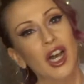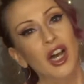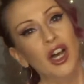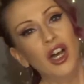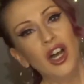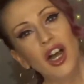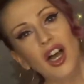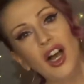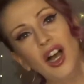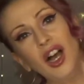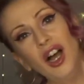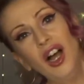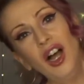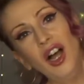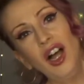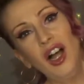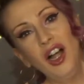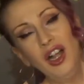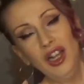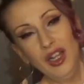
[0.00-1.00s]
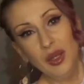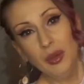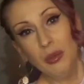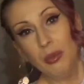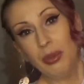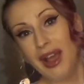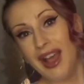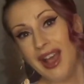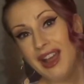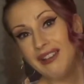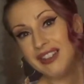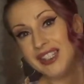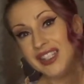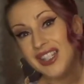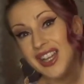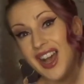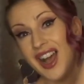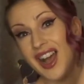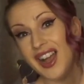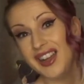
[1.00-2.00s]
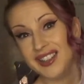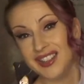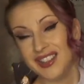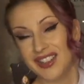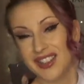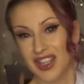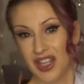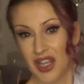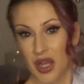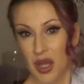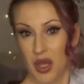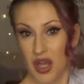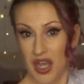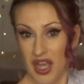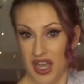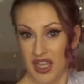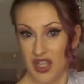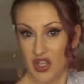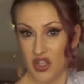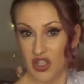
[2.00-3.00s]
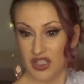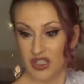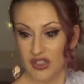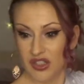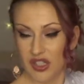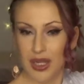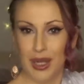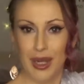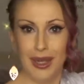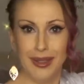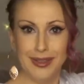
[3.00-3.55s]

Oh, pair of tights, heels,